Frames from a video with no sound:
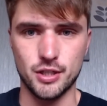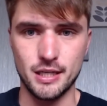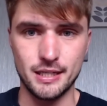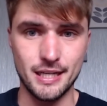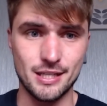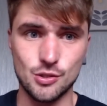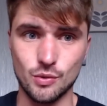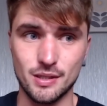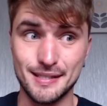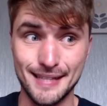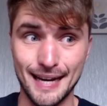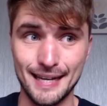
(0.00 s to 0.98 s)
He did sort of
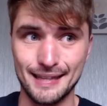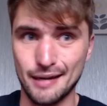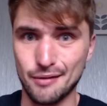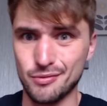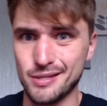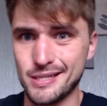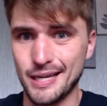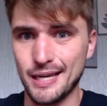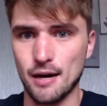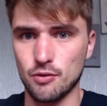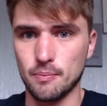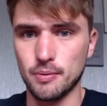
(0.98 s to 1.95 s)
state that we'll see
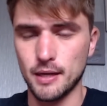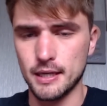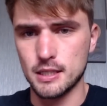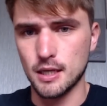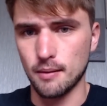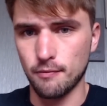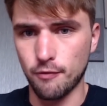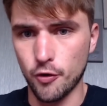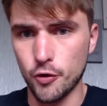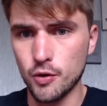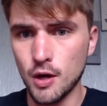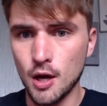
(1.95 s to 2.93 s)
how the players come
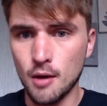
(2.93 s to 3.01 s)
through,